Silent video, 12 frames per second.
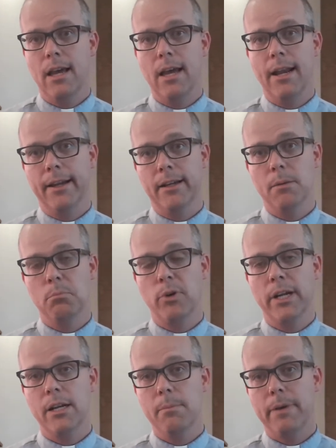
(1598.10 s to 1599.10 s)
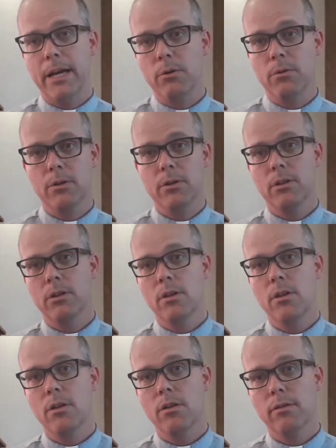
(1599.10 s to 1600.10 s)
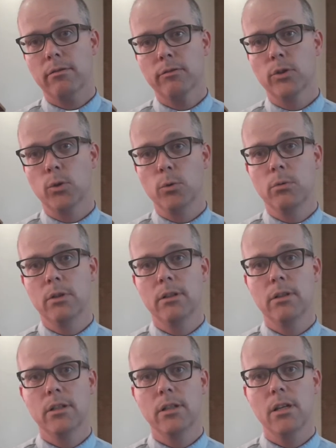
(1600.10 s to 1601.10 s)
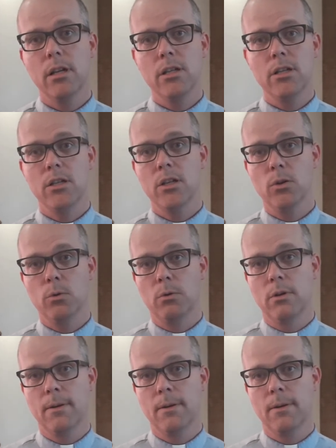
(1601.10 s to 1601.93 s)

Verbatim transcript: and I'm going to bring it about through you.